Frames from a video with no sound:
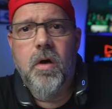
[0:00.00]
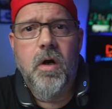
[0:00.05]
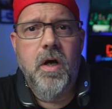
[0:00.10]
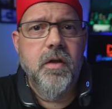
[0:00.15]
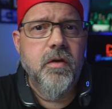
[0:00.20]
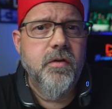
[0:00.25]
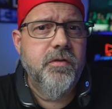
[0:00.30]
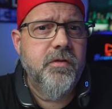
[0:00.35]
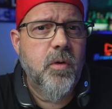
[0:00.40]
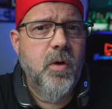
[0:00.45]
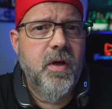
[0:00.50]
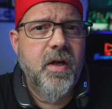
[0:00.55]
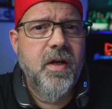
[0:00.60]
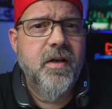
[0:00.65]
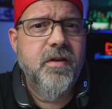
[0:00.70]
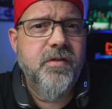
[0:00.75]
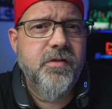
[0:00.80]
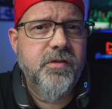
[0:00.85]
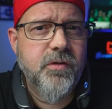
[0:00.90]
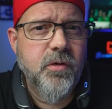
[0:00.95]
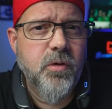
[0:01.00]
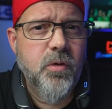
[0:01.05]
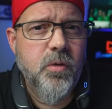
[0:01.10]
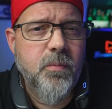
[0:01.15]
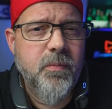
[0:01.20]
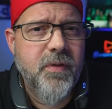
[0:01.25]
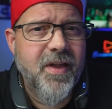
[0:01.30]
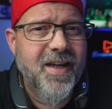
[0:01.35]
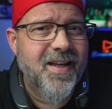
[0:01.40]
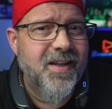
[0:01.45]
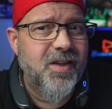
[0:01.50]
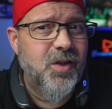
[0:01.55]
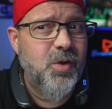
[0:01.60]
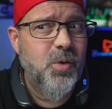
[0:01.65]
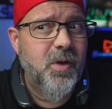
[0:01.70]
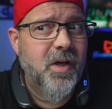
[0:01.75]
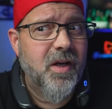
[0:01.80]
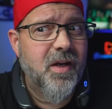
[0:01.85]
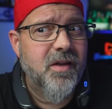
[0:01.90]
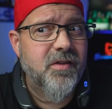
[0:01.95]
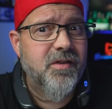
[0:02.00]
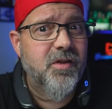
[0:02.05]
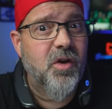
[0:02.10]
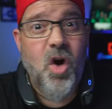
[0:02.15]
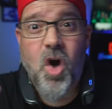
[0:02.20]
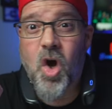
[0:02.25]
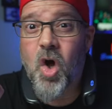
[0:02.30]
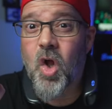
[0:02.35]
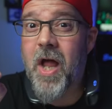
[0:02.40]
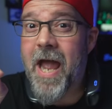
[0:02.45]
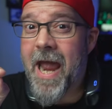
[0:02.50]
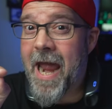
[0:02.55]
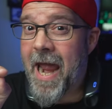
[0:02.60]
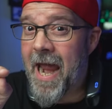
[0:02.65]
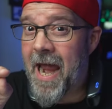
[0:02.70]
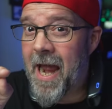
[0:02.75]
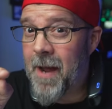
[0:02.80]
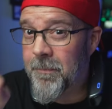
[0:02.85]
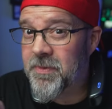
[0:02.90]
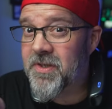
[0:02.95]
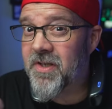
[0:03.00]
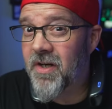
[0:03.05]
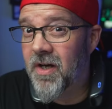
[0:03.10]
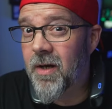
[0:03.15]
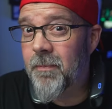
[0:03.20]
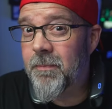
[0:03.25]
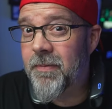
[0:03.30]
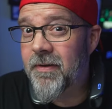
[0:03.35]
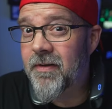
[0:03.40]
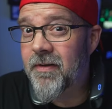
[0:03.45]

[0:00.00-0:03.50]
All right, let's go ahead and assume that you guys are all apped up